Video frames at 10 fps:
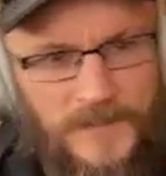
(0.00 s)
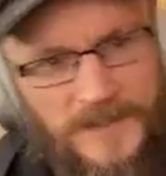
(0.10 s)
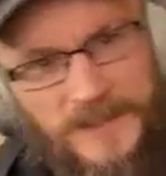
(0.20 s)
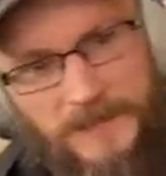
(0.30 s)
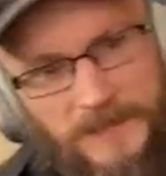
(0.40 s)
I
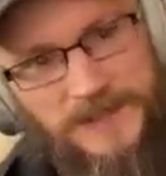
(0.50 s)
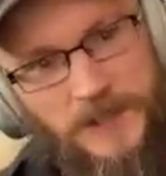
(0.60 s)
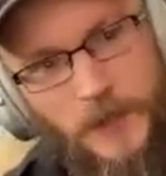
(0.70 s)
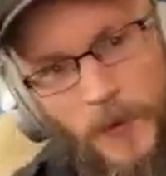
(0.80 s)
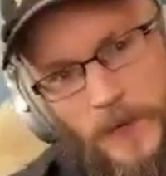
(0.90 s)
think there is
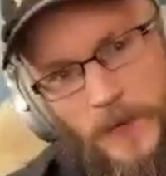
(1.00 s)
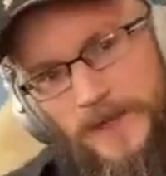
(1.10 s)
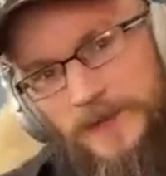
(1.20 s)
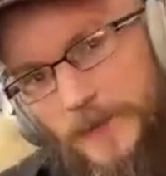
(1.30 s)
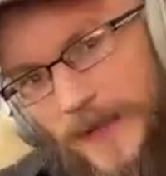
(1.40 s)
a quote
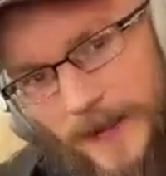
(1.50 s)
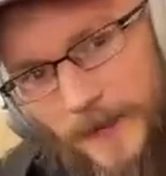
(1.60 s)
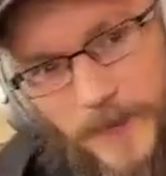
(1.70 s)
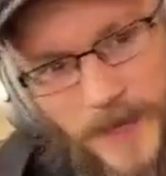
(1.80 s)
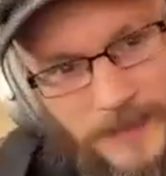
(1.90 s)
as well,
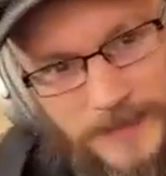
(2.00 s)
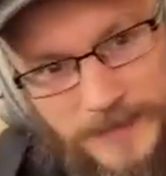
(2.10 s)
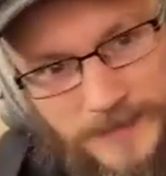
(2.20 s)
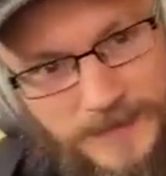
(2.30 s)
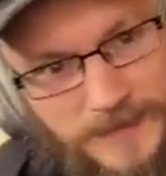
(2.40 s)
but
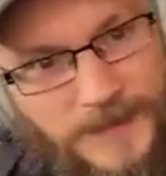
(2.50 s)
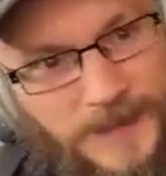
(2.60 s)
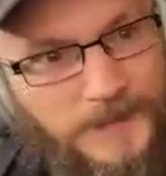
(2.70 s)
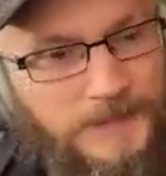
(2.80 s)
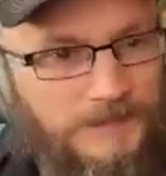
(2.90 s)
I,
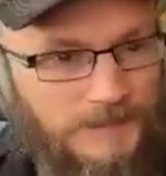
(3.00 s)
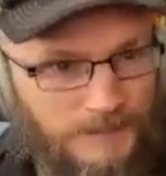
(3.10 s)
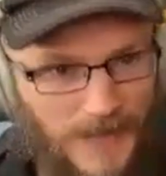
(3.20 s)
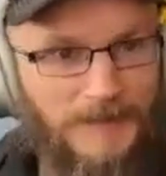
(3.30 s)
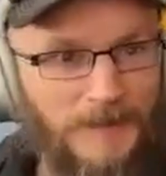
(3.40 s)
I'm
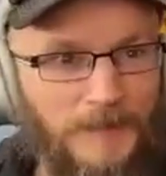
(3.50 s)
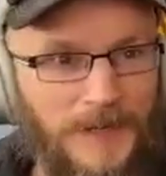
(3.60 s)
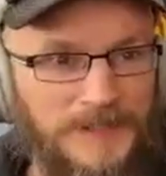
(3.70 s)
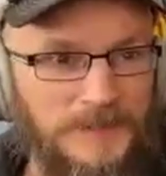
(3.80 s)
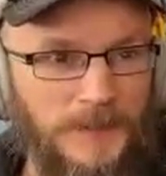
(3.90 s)

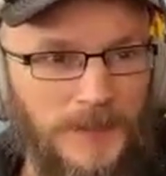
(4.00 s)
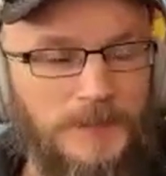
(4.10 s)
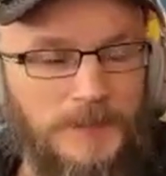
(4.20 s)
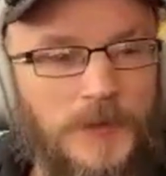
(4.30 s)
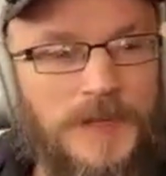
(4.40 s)
paraphrasing, but
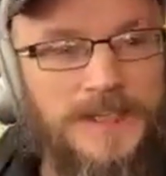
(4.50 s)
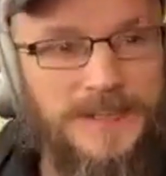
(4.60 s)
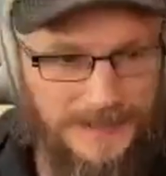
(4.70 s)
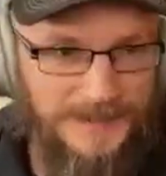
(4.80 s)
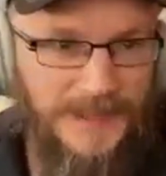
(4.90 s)
I'm sure he
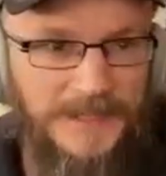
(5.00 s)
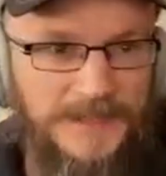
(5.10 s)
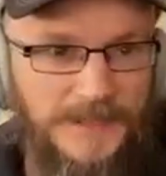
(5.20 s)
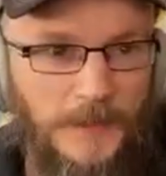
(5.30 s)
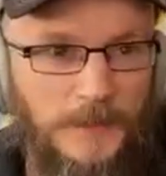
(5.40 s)
does say
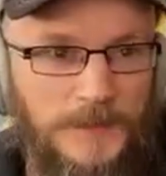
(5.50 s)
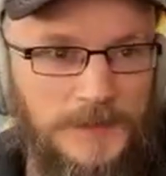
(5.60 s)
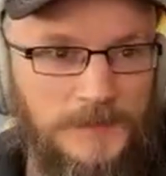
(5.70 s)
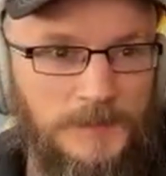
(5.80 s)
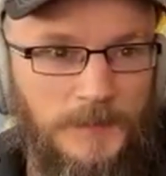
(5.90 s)
to the
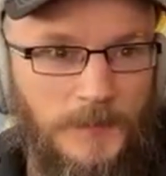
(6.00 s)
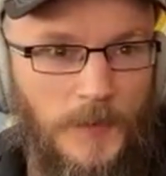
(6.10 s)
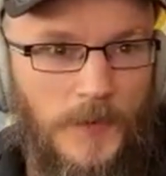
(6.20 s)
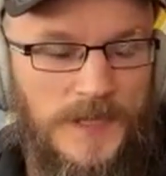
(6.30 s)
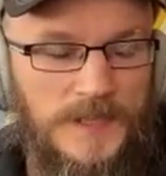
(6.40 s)
officers
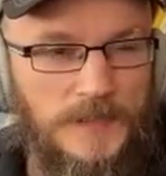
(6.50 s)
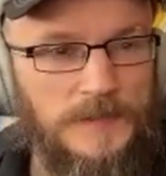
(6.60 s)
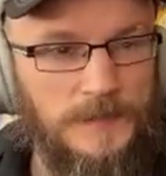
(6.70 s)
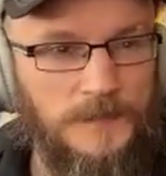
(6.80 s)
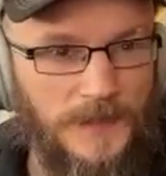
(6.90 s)
before he
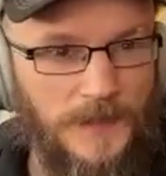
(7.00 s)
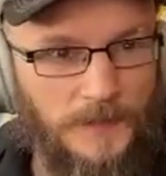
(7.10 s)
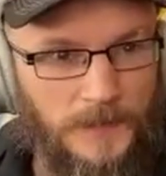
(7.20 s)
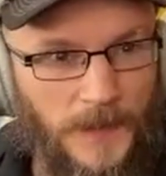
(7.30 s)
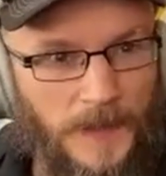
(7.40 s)
shoots
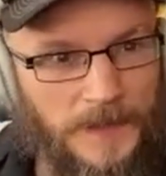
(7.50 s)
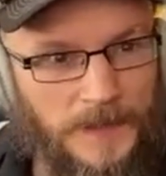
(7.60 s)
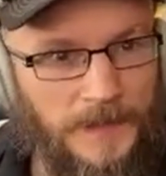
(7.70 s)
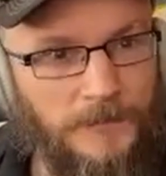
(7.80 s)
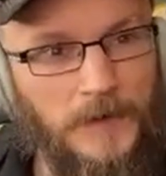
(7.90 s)
himself that
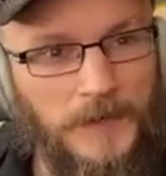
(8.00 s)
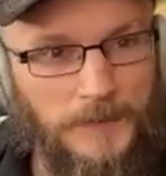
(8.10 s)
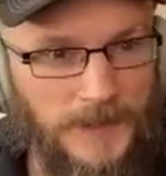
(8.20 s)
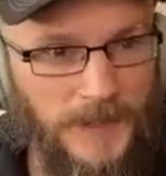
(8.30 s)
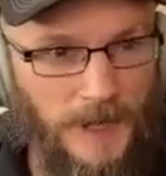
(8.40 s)
if only
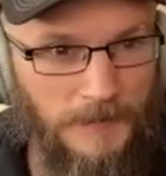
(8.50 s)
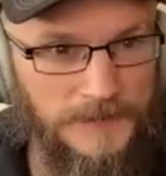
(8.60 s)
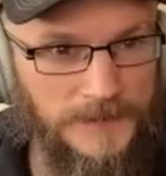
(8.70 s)
my car had